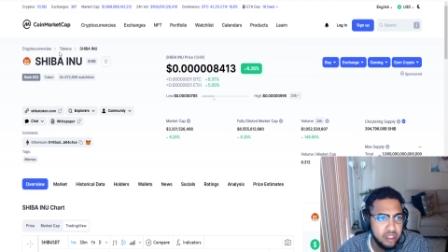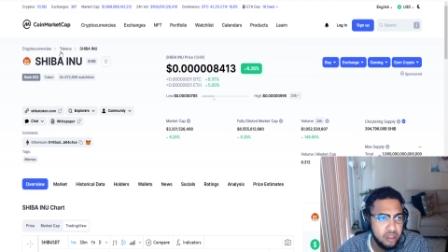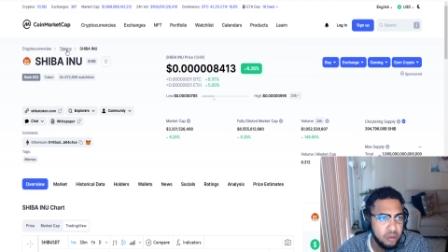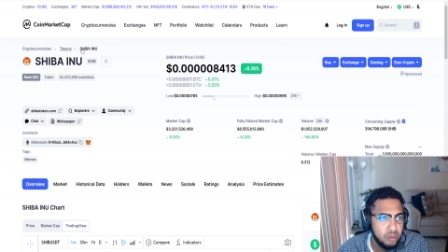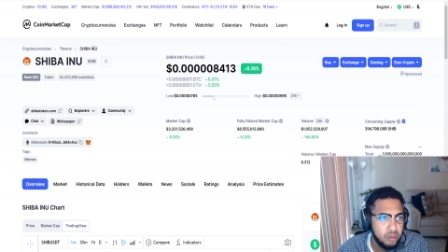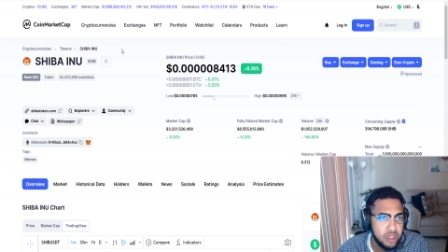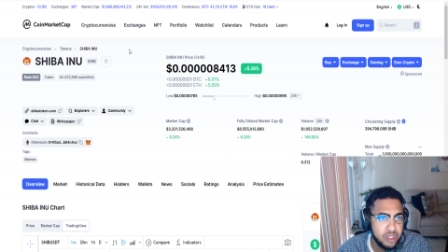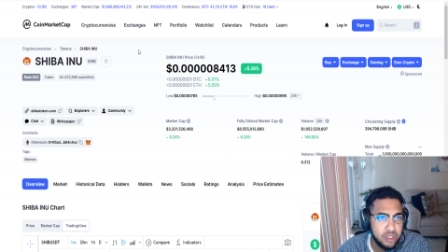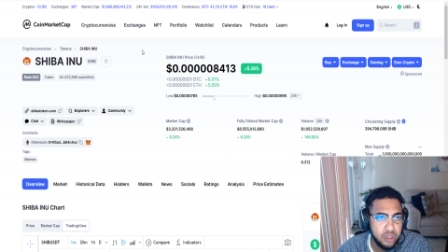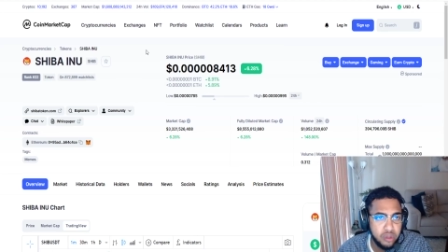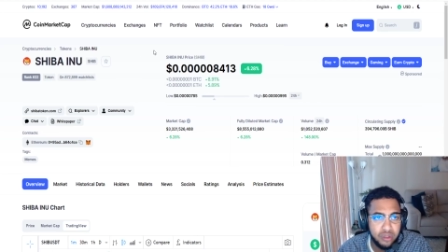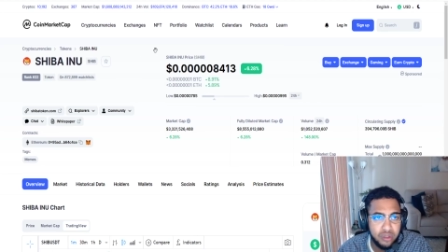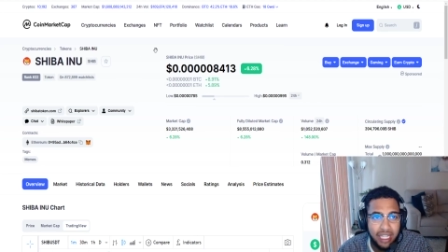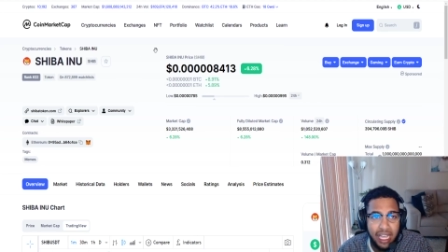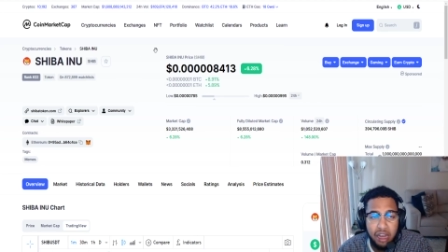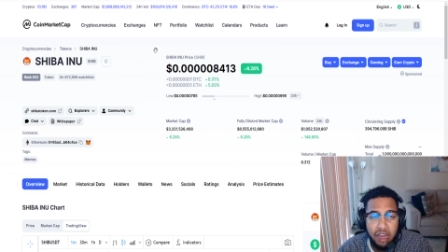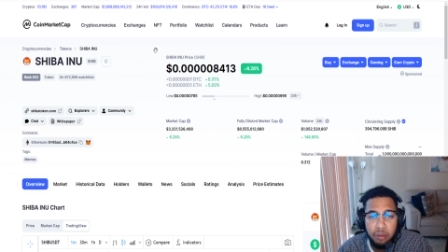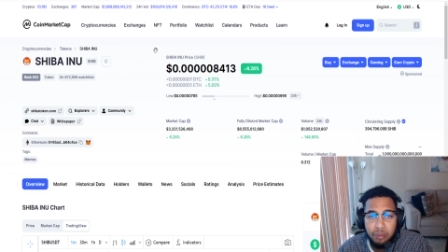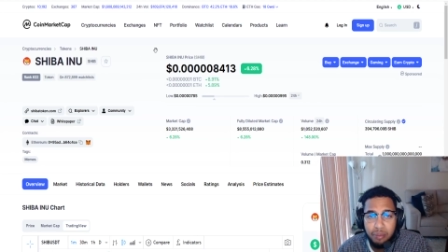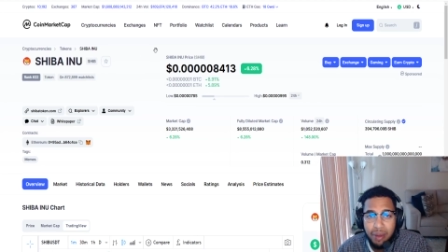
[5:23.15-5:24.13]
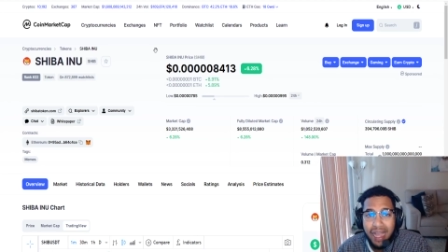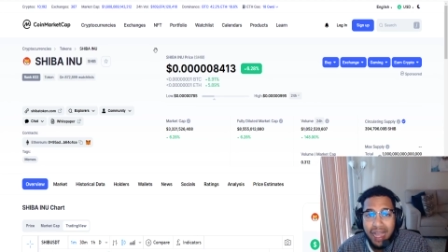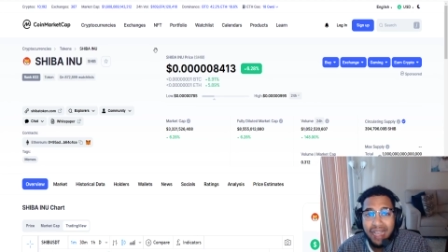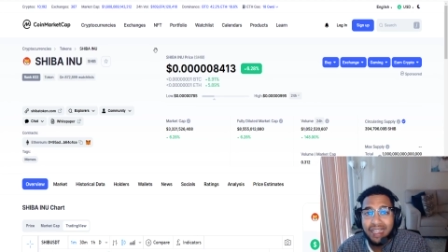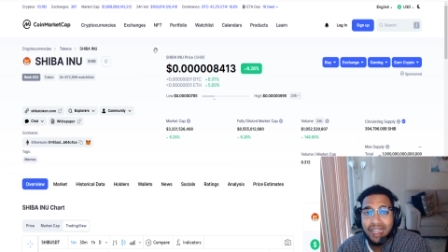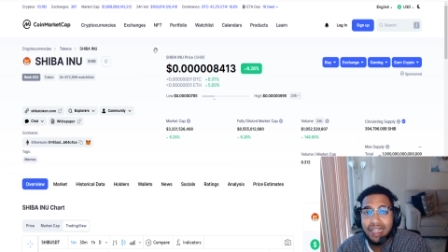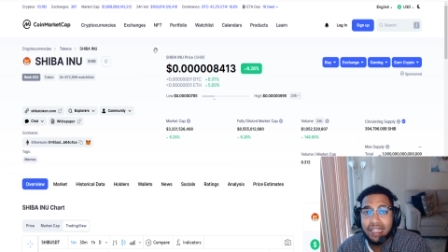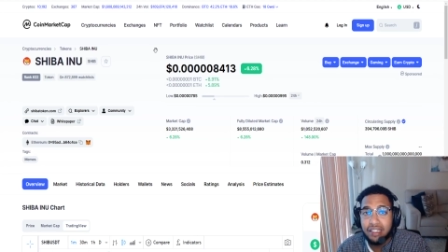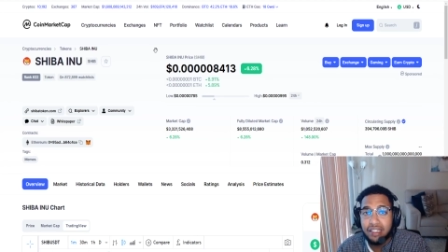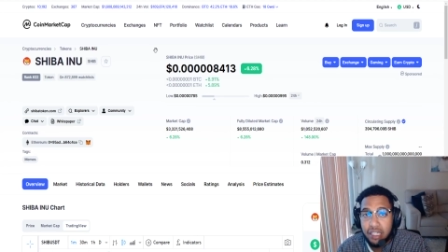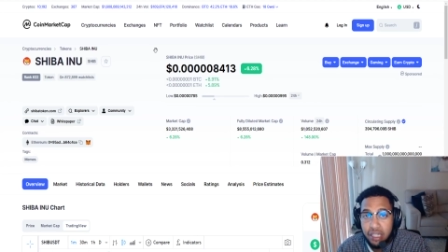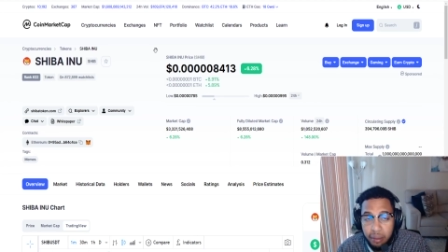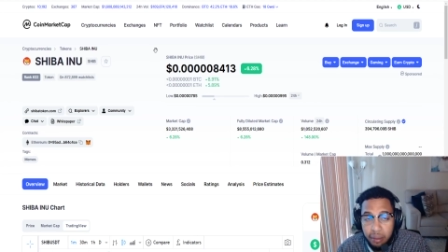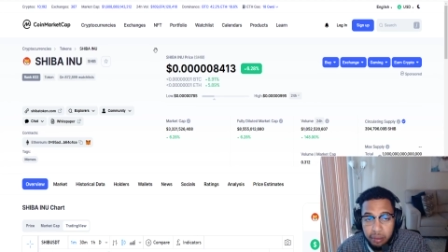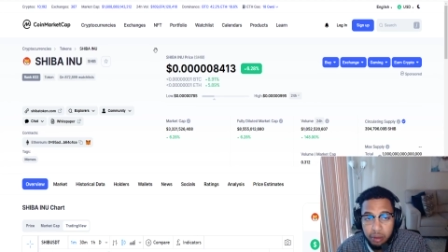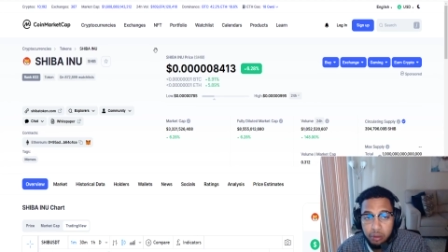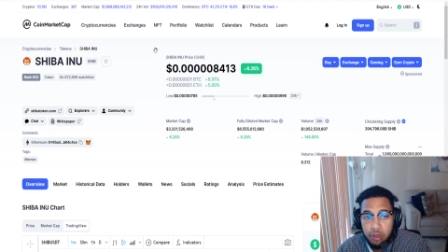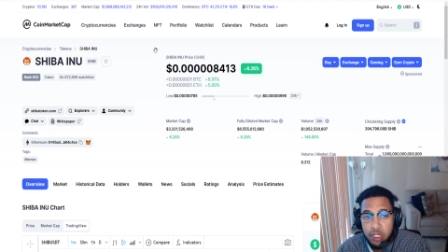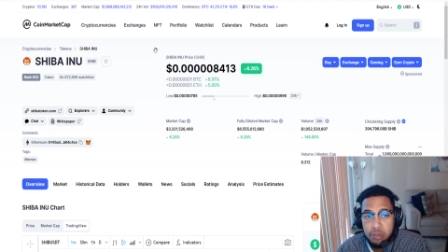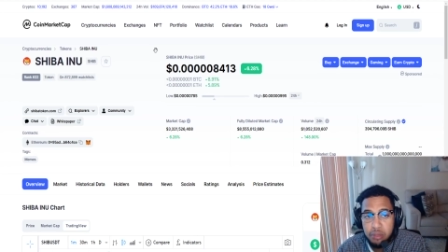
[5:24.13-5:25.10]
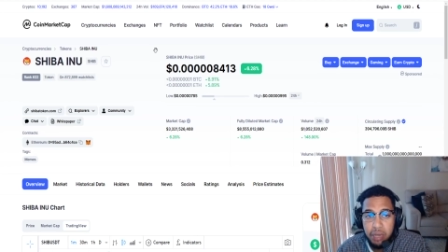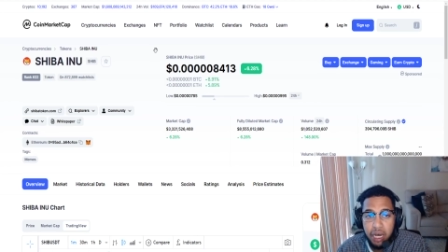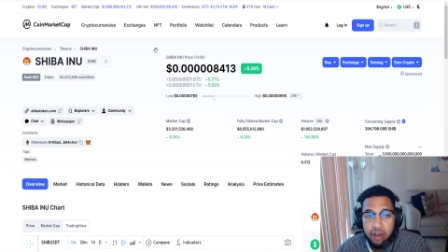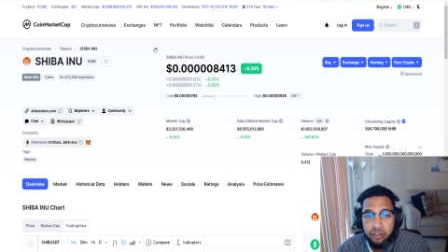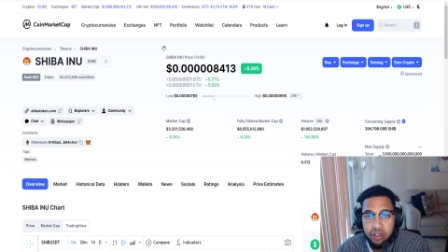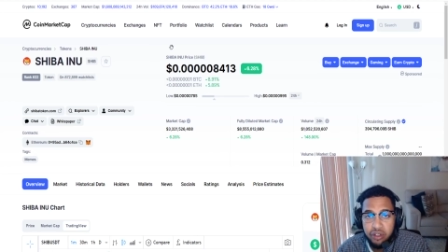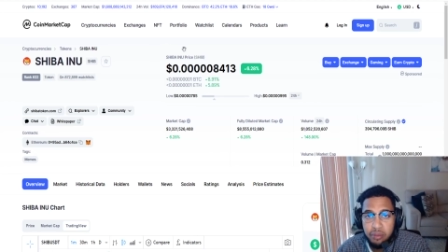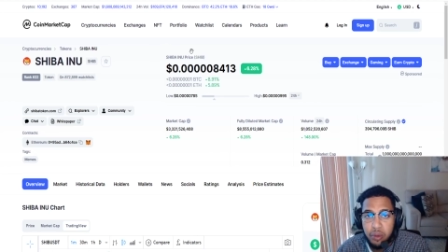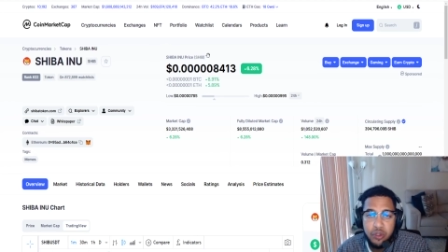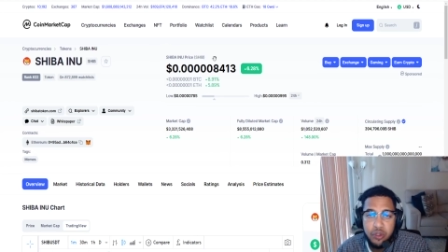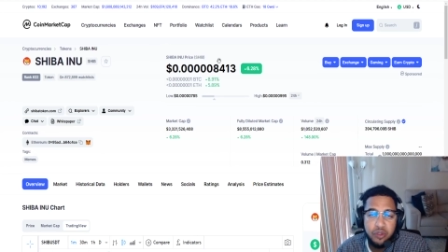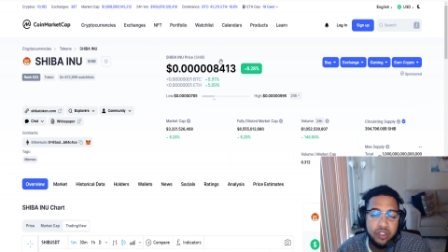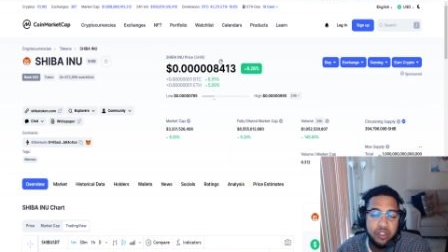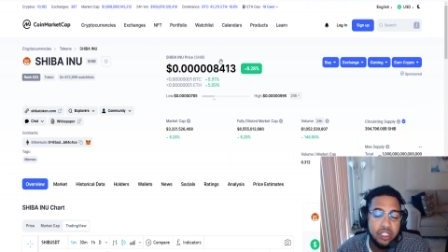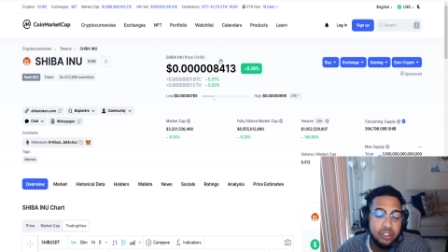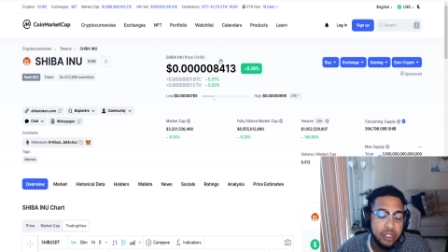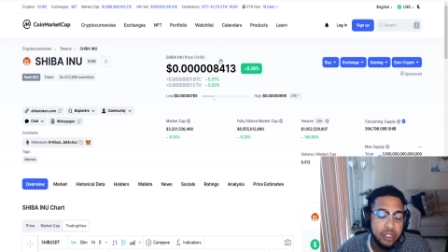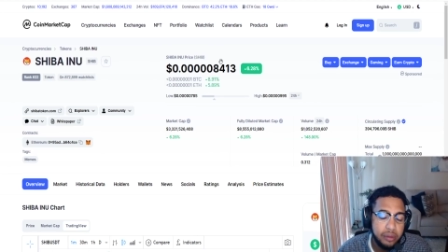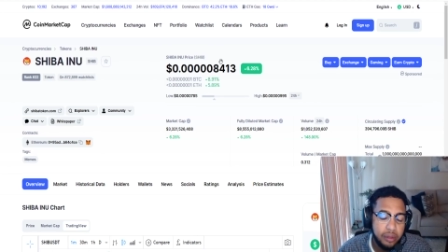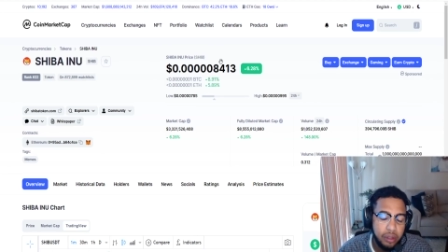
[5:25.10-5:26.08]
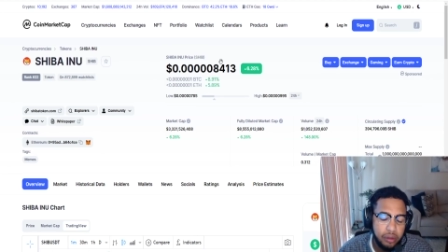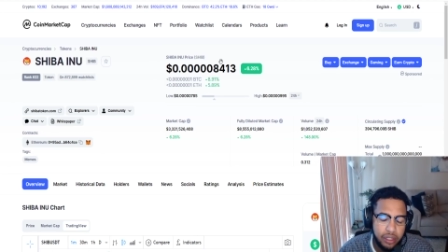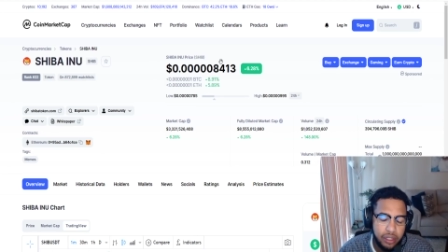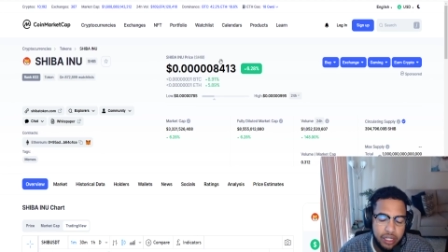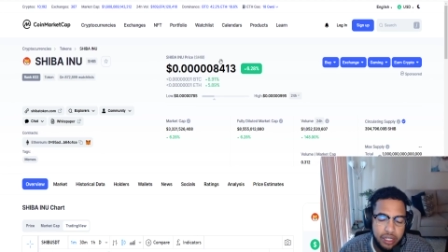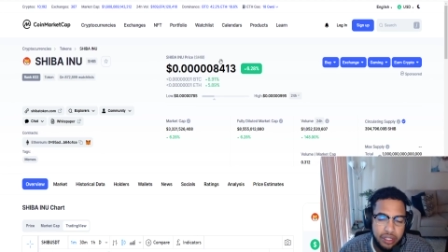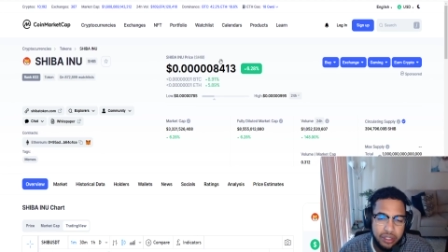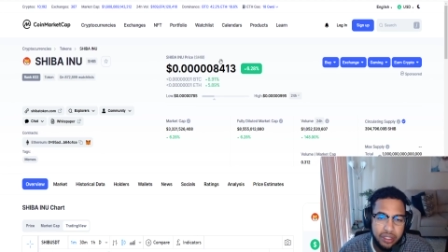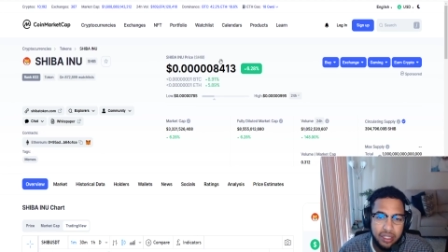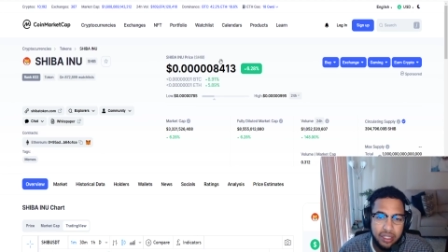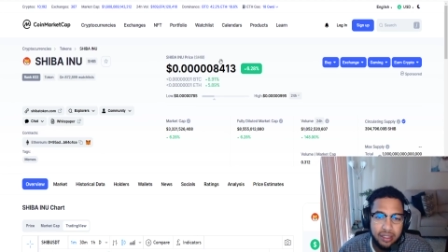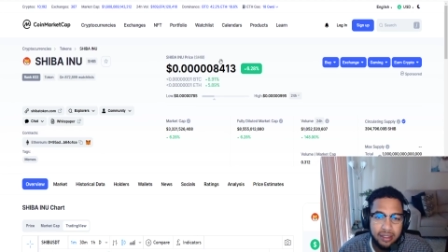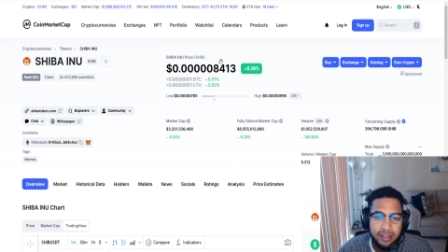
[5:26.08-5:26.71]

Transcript: We're still now back at the number one spot for most viewed cryptocurrency.